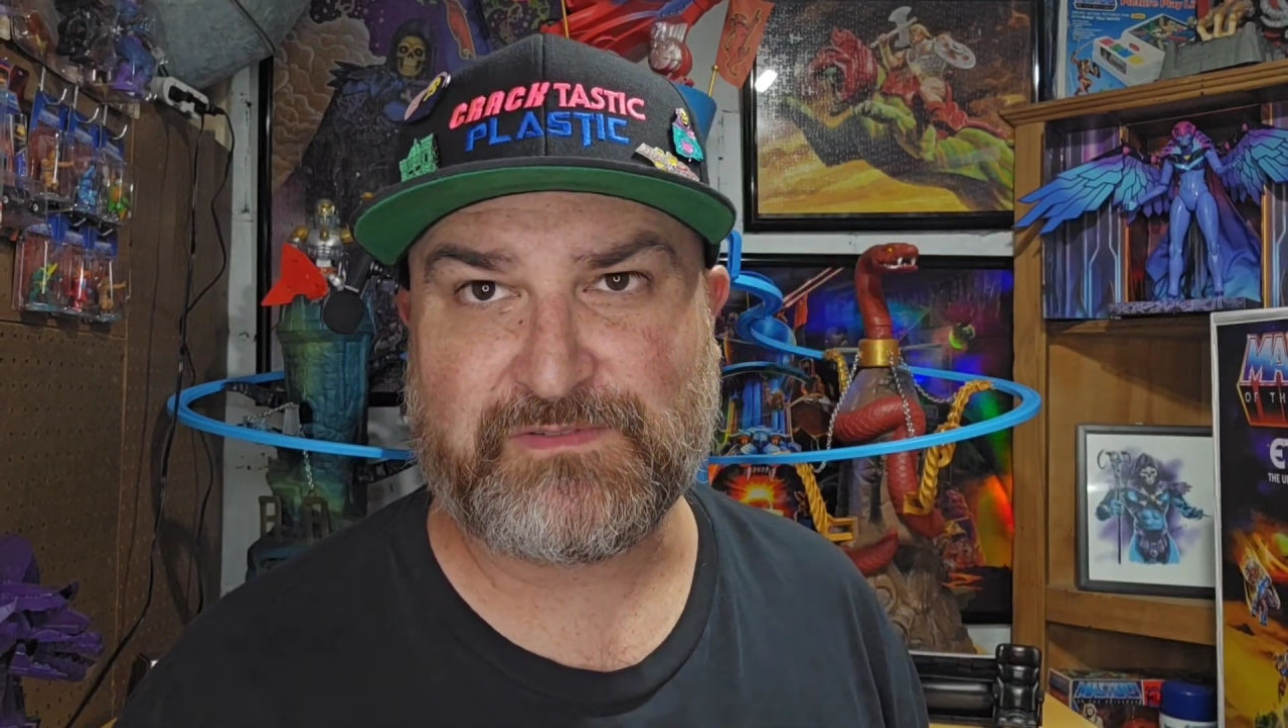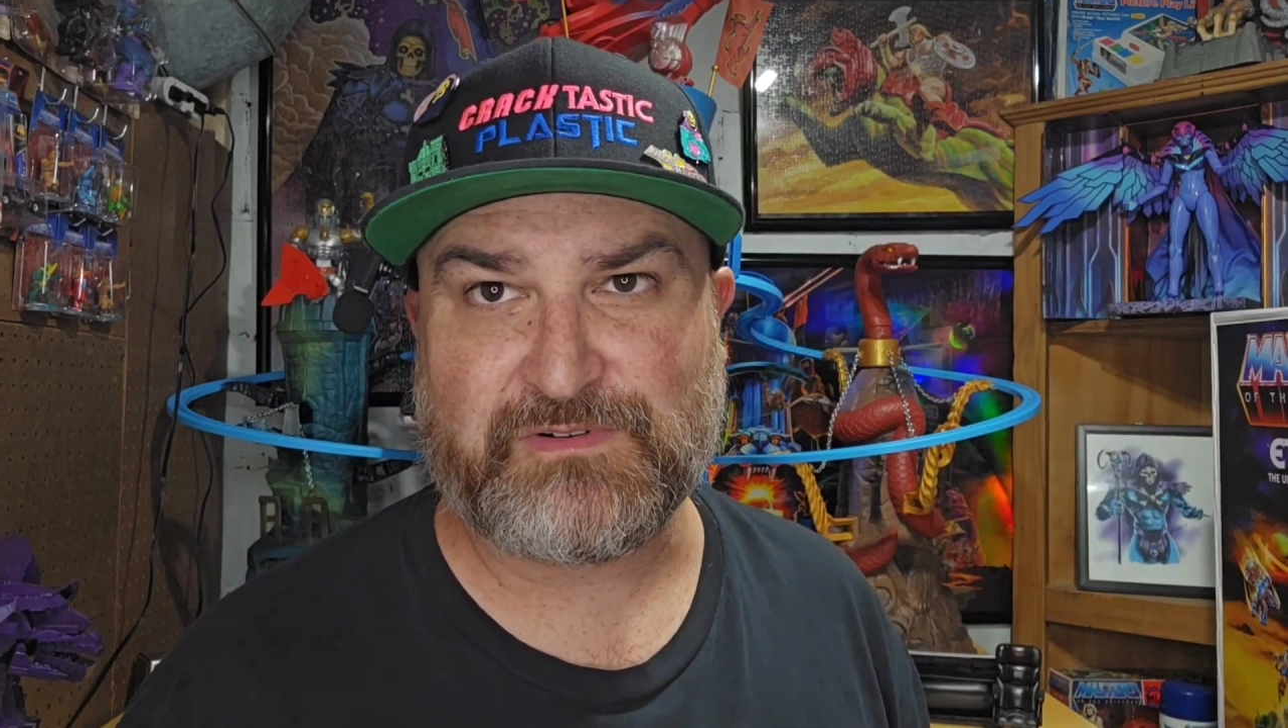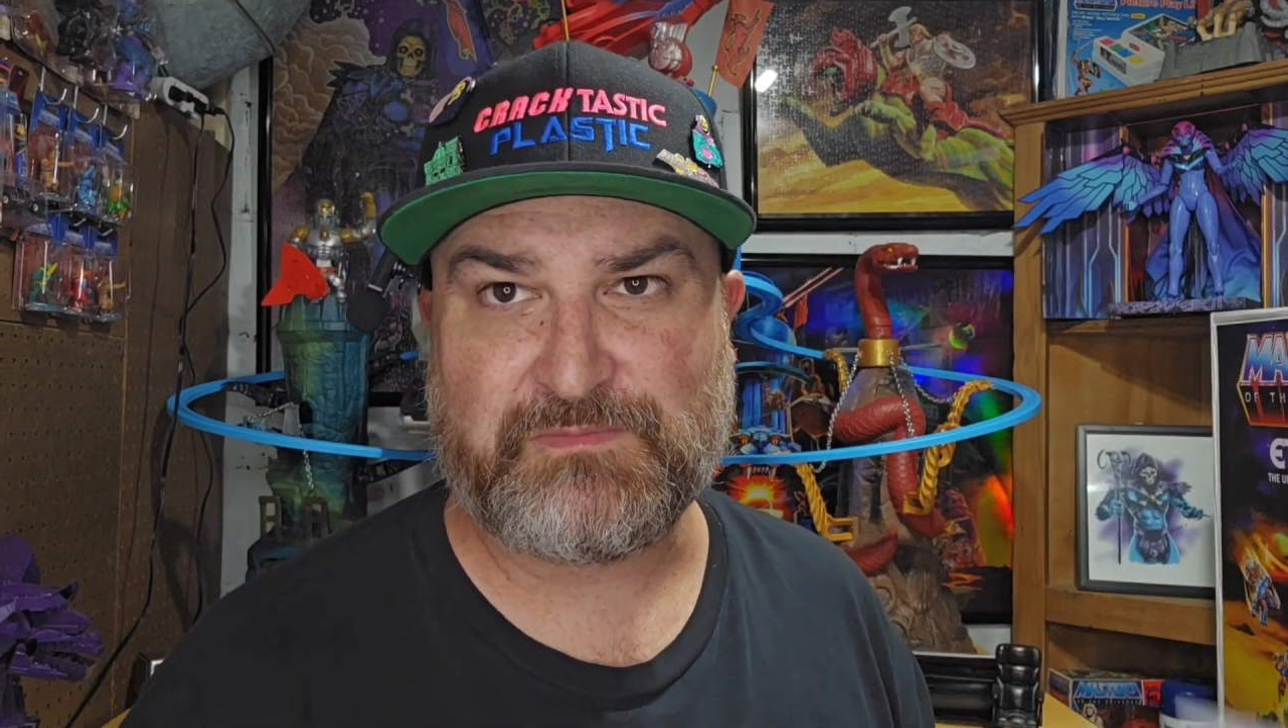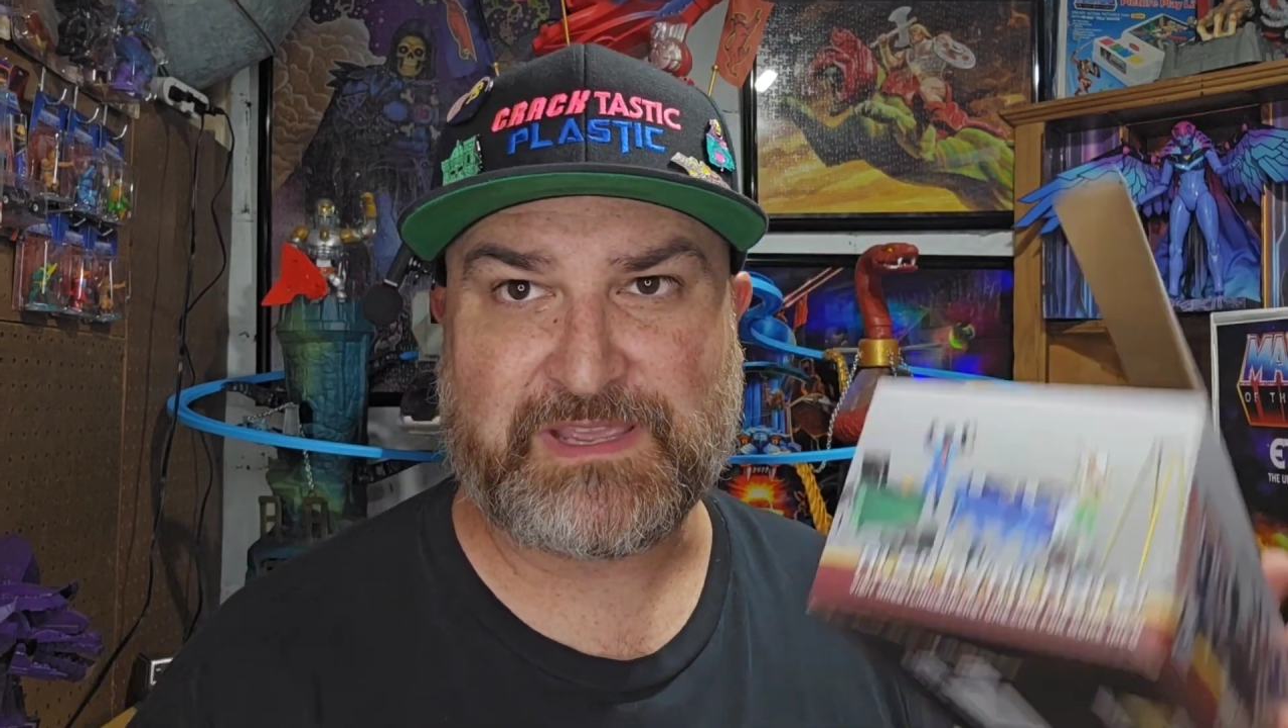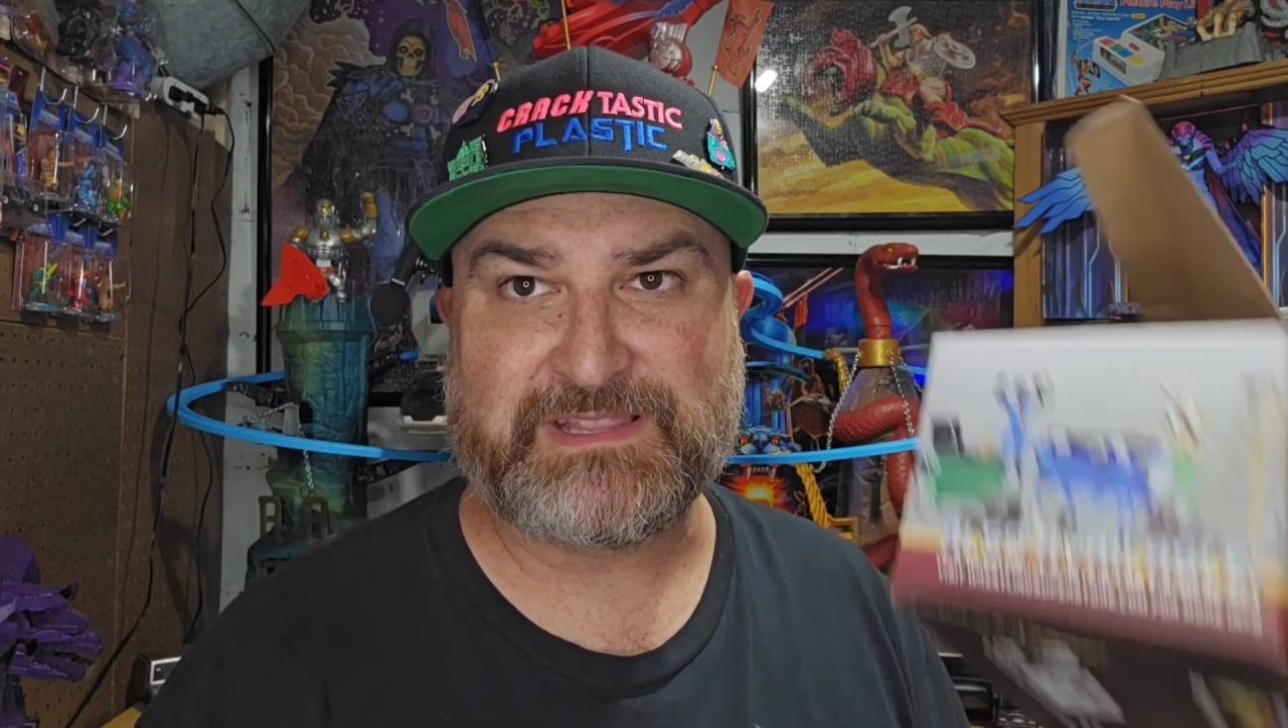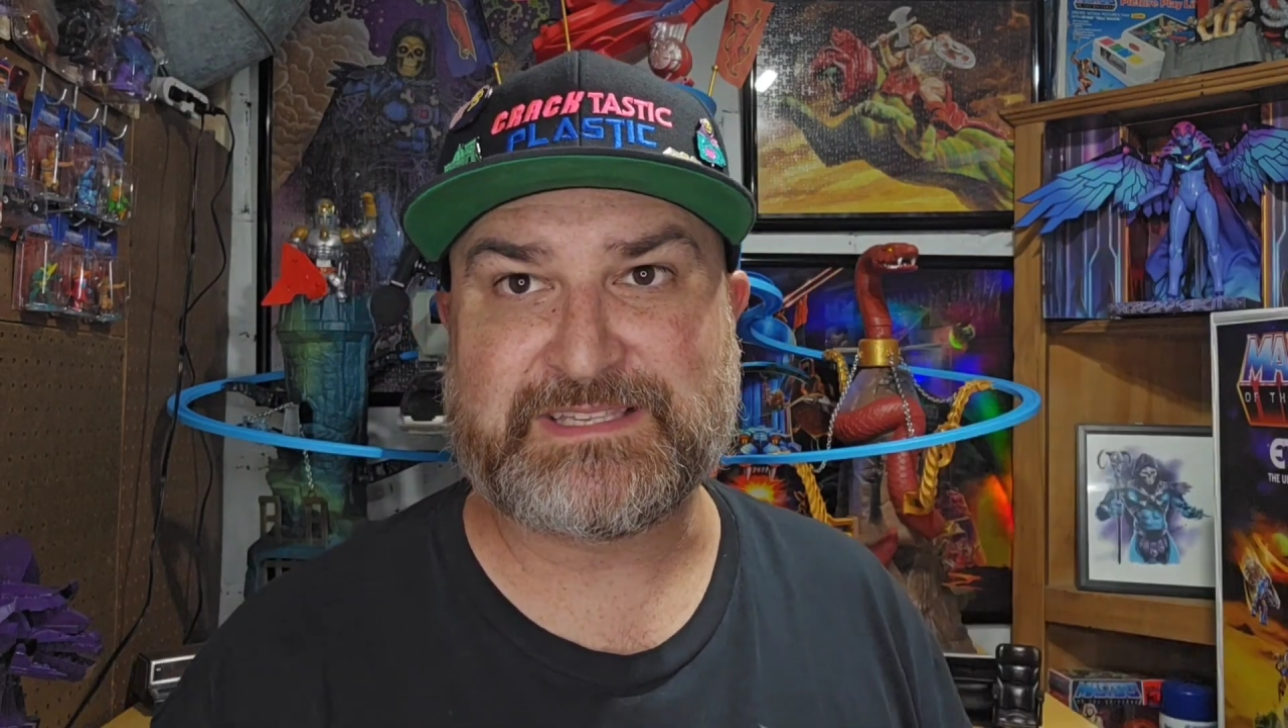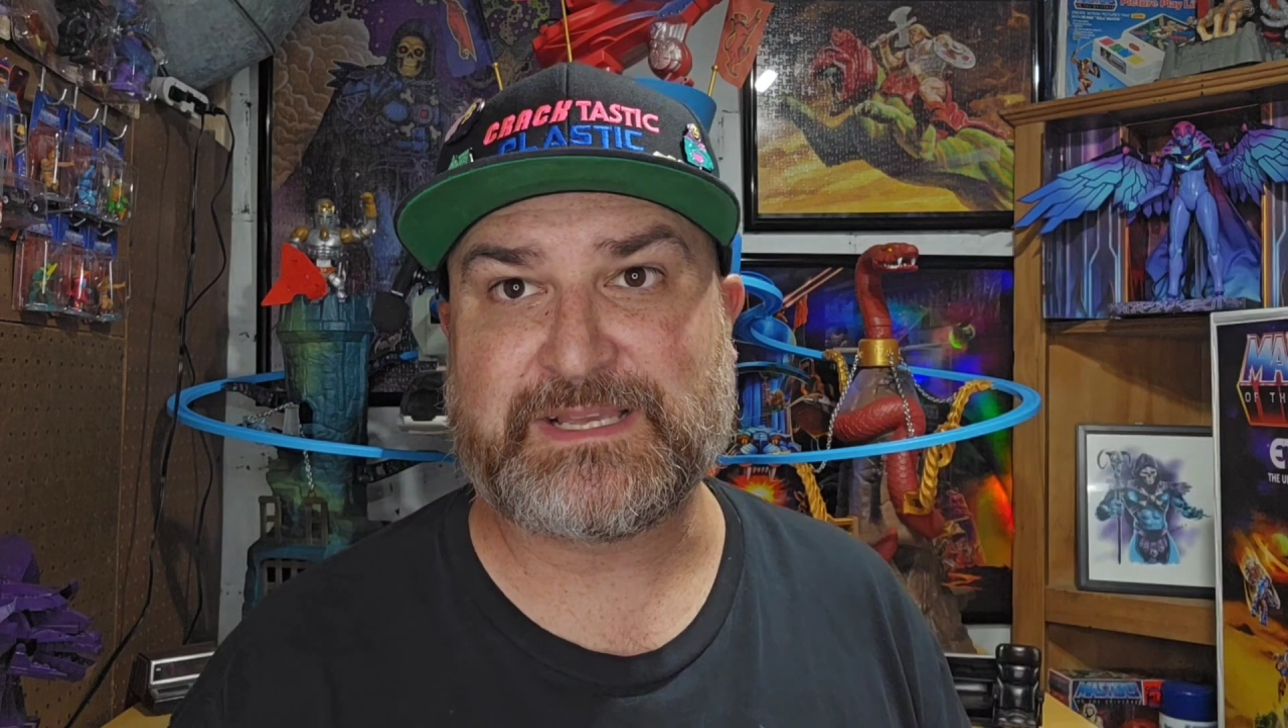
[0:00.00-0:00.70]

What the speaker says: for picking this